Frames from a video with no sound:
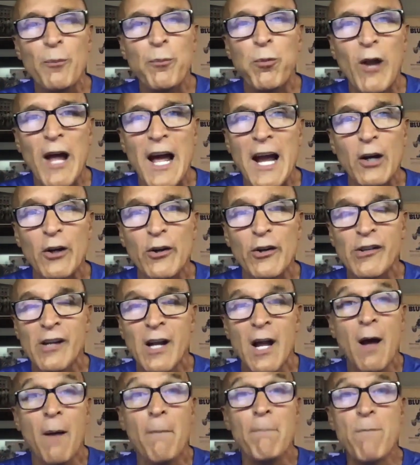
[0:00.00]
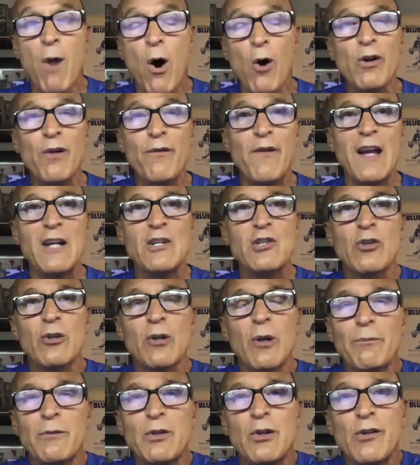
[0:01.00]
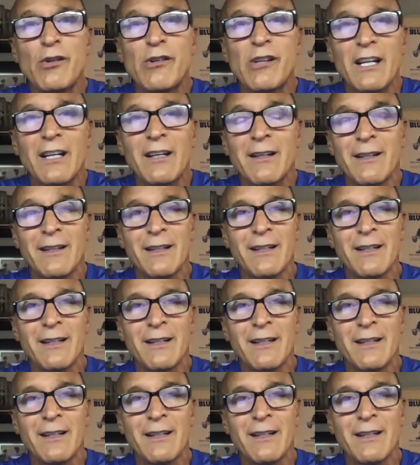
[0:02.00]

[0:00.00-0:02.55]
players, motivational music,